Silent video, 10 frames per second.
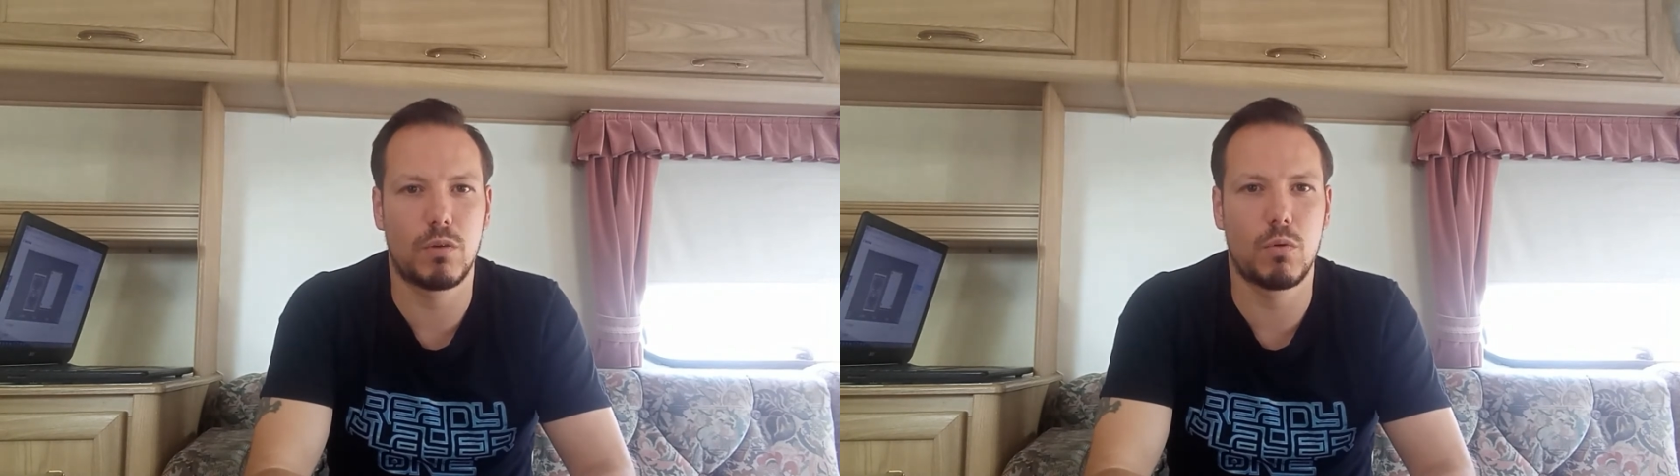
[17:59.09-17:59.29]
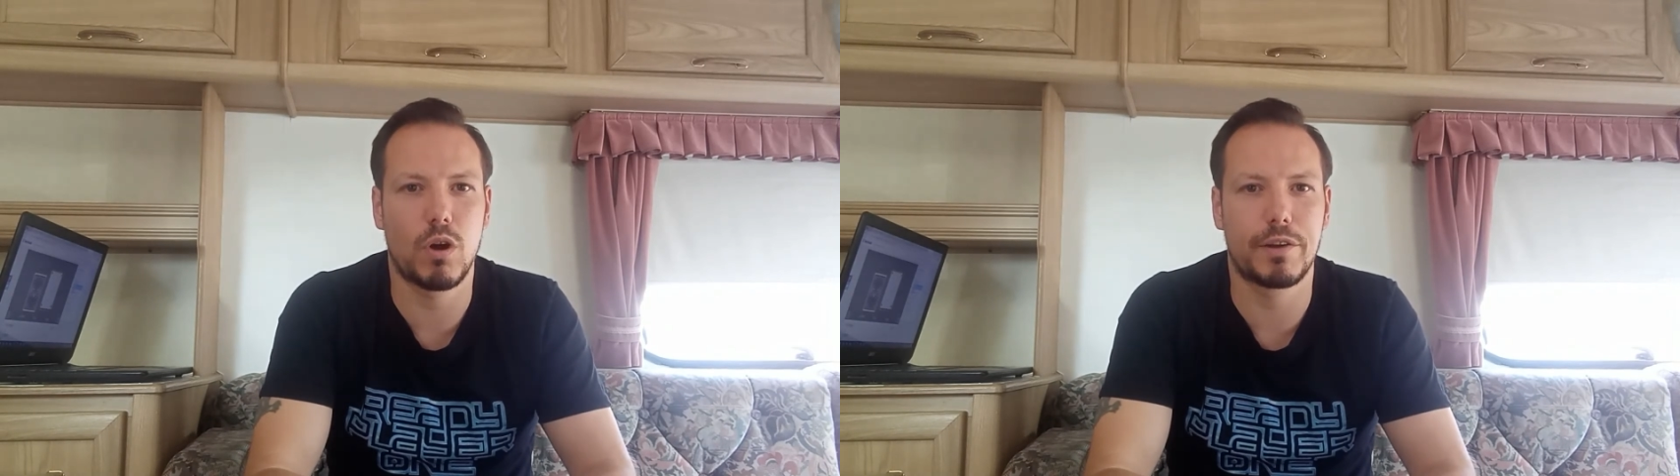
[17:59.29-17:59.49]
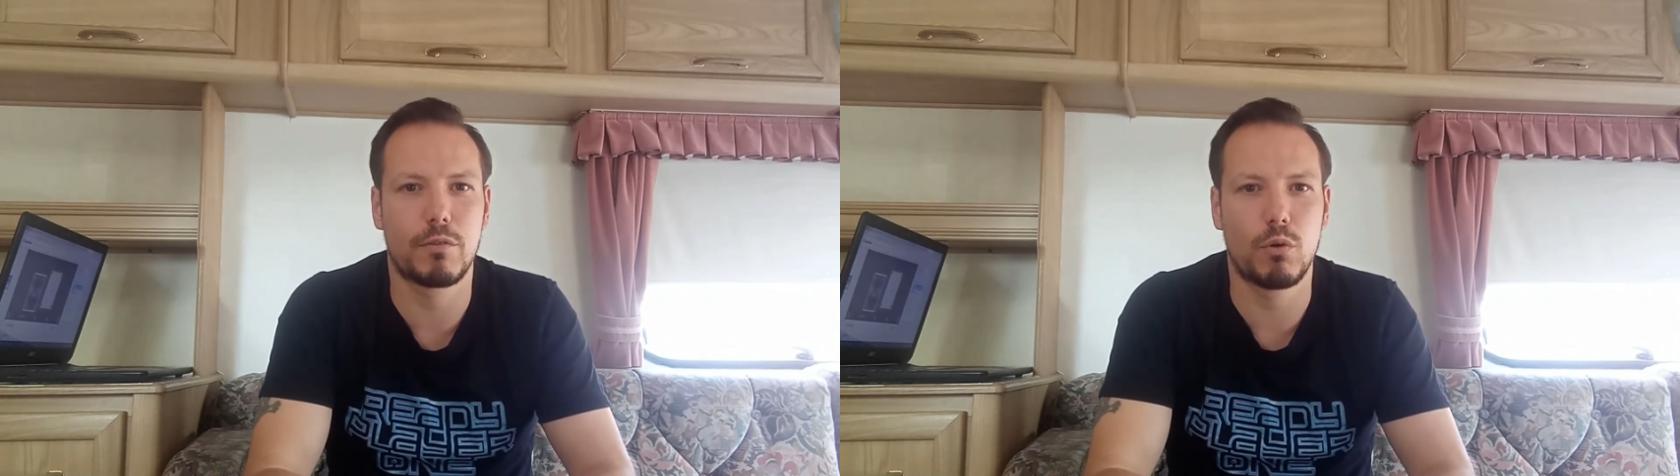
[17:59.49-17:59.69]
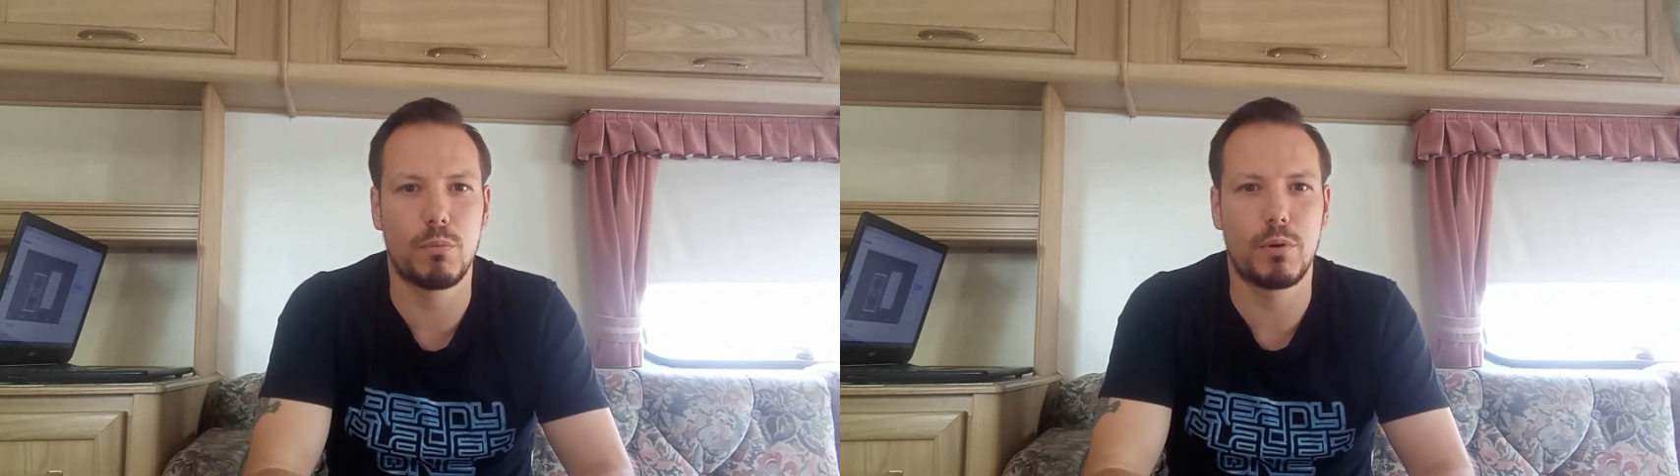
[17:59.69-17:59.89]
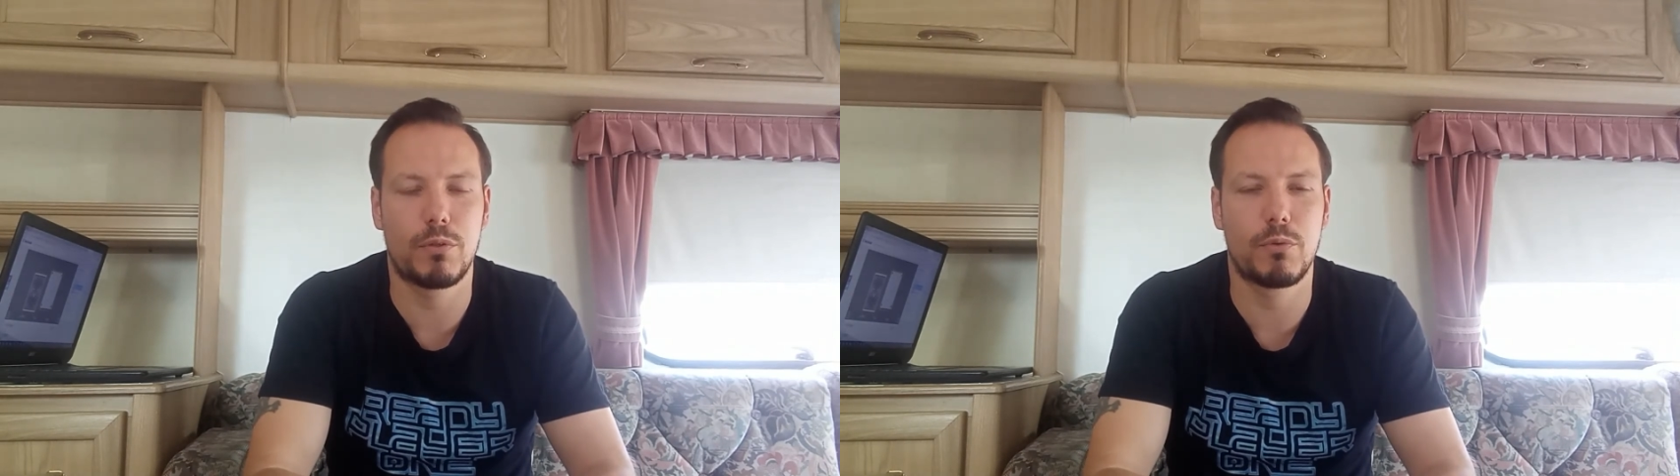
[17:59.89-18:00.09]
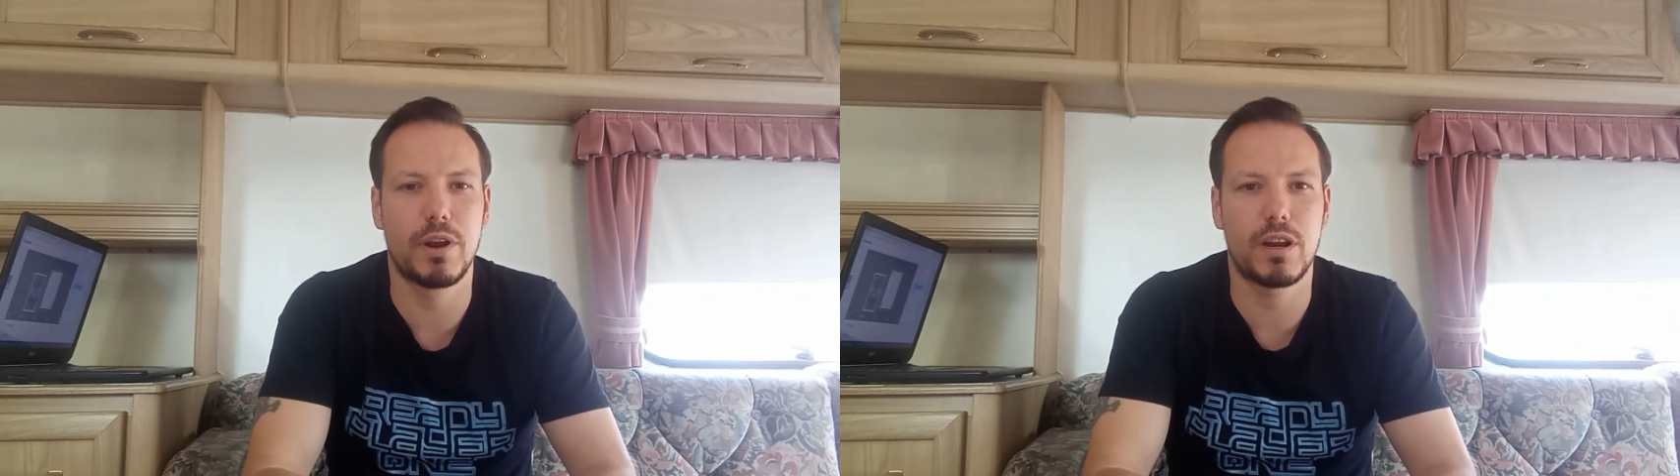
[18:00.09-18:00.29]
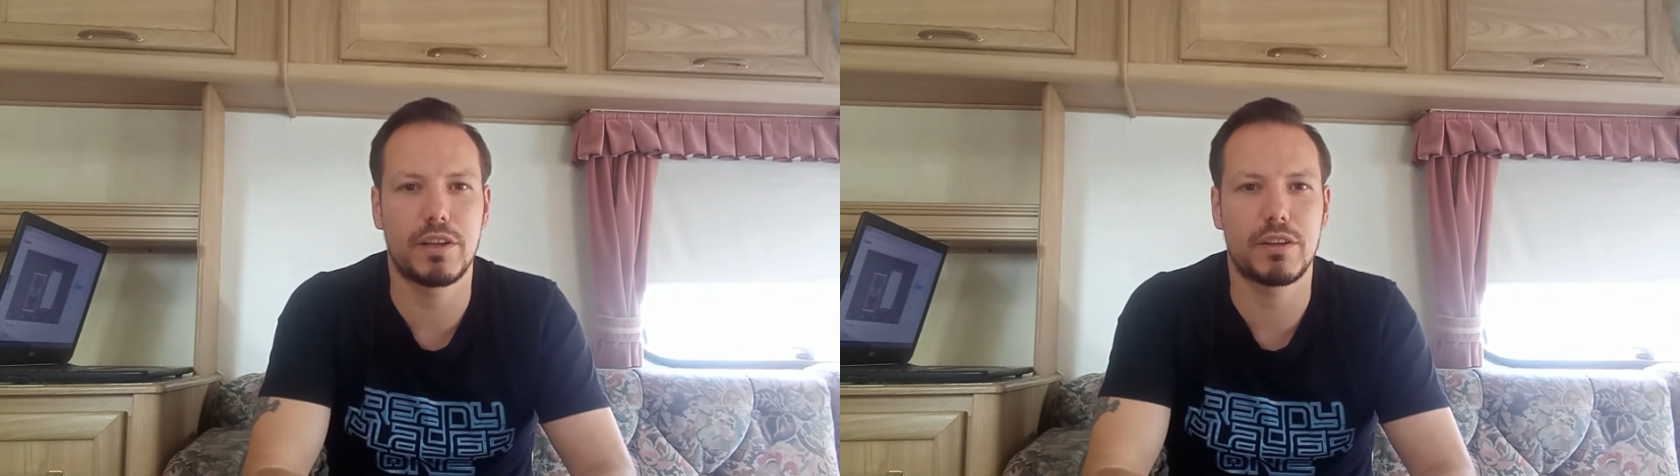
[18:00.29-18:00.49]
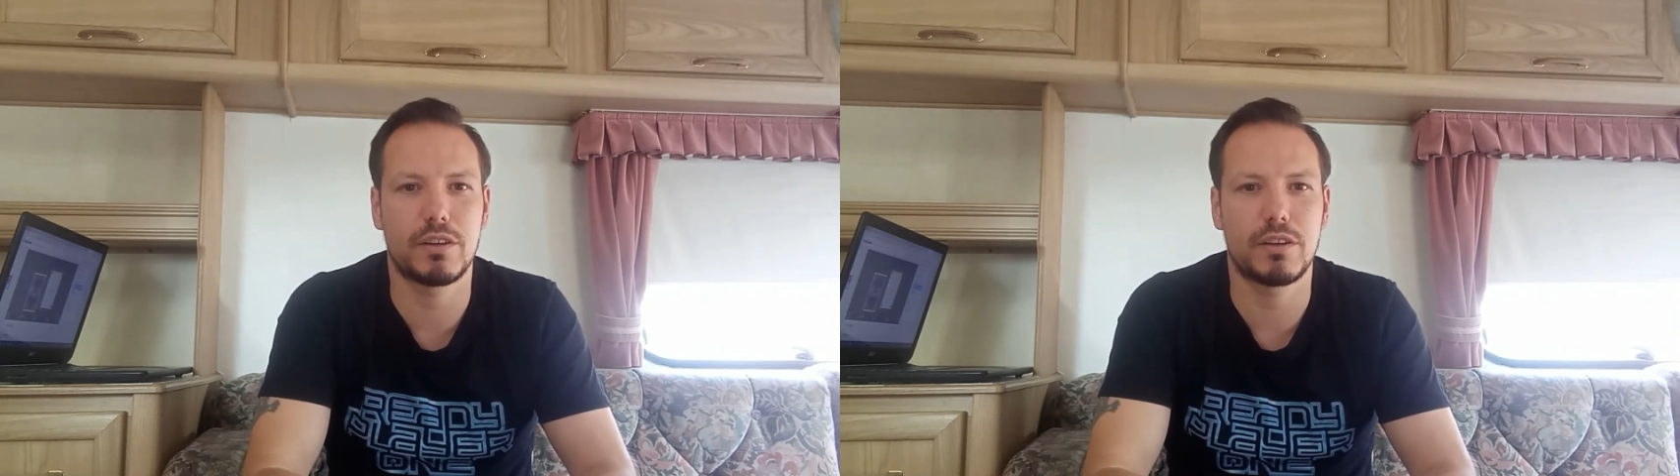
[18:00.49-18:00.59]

what I grew up with, really.